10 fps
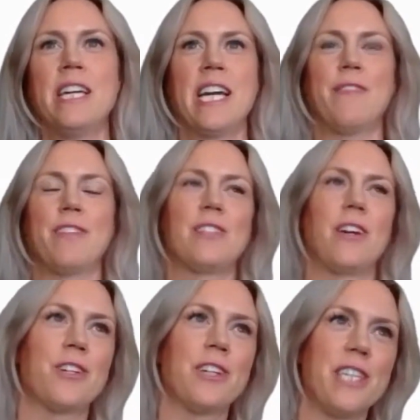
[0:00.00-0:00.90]
if it's not
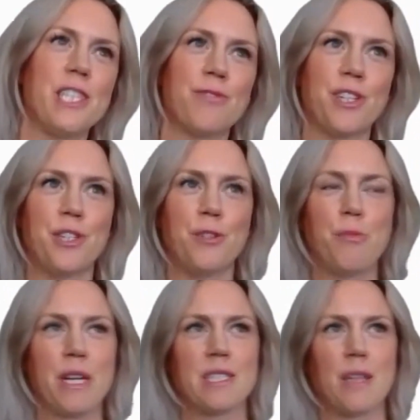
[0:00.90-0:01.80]
cookies for you,
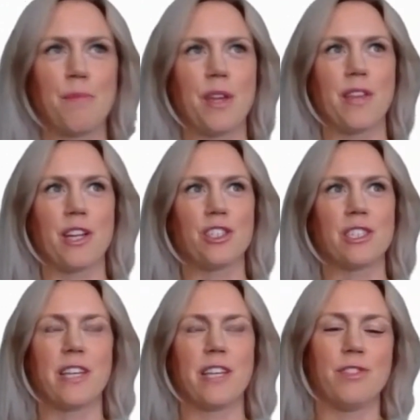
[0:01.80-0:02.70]
pick something that just
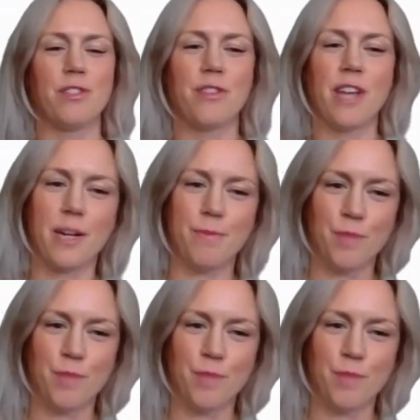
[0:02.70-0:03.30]
gives you that